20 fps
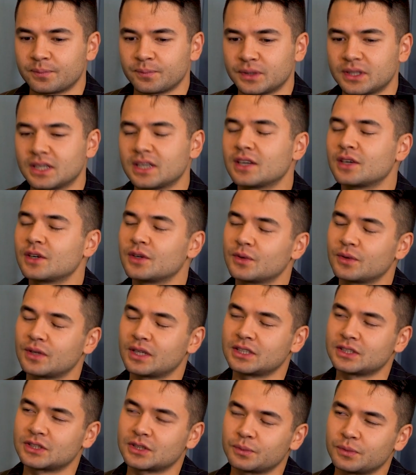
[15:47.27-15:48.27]
But then I know
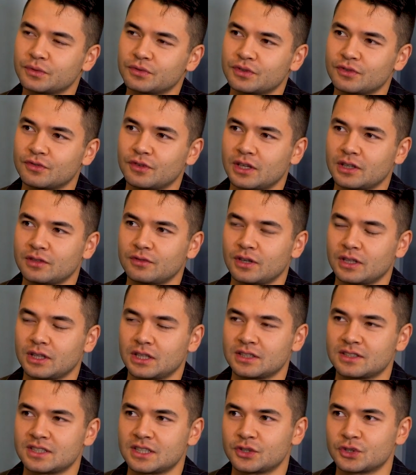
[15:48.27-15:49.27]
like some of the
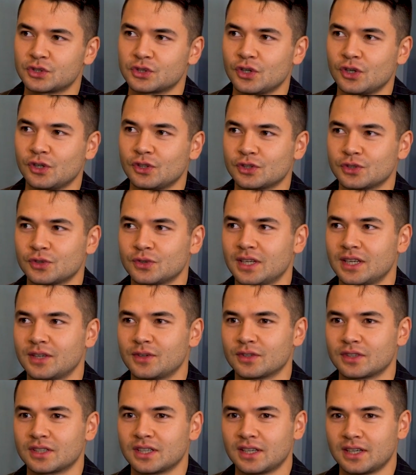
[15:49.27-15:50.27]
volunteers also, they
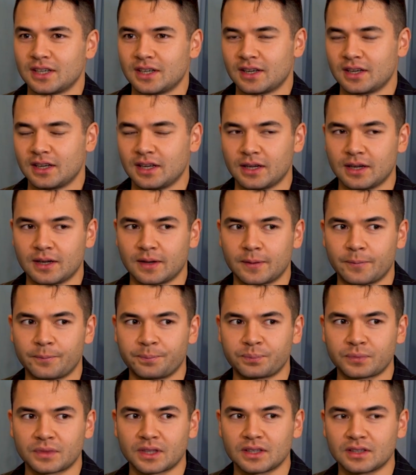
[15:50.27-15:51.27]
don't
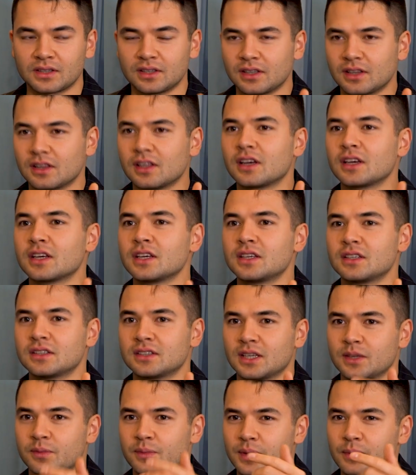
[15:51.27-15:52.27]
like
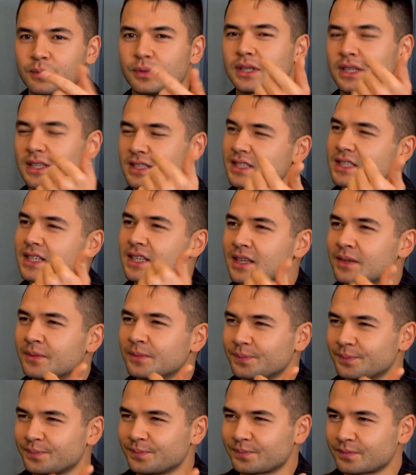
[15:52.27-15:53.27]
that people can see
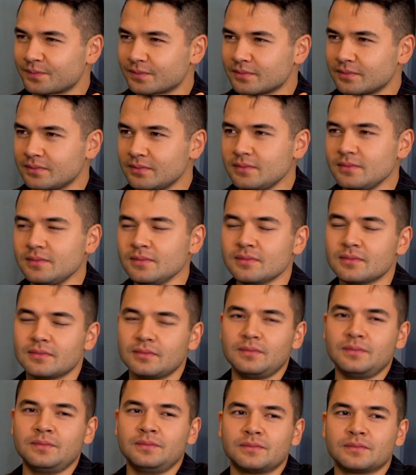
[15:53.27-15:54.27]
them.
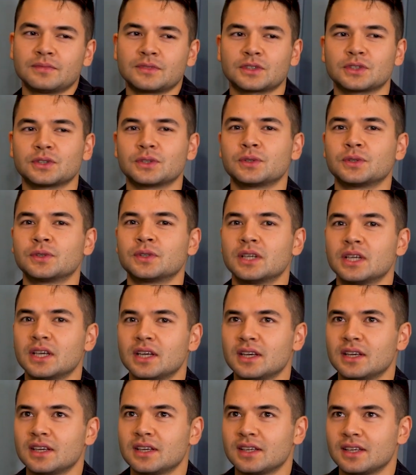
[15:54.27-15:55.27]
So
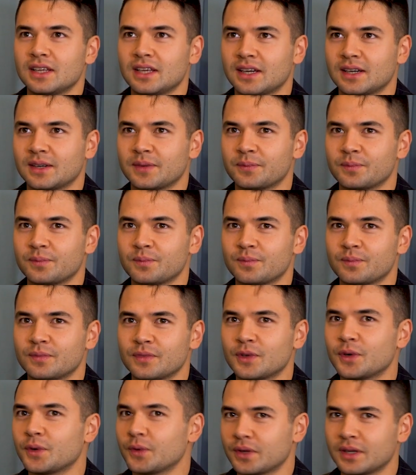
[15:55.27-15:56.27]
yeah,
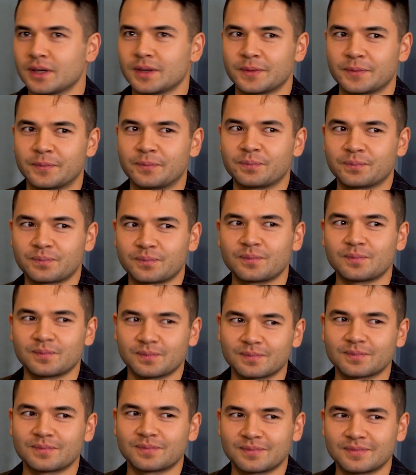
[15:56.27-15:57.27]
no,
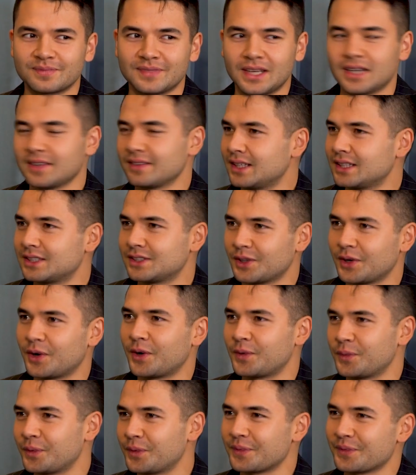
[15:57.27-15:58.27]
yeah, that's a
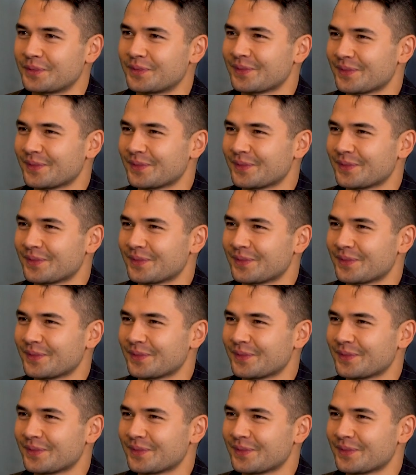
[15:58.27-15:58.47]
hard one.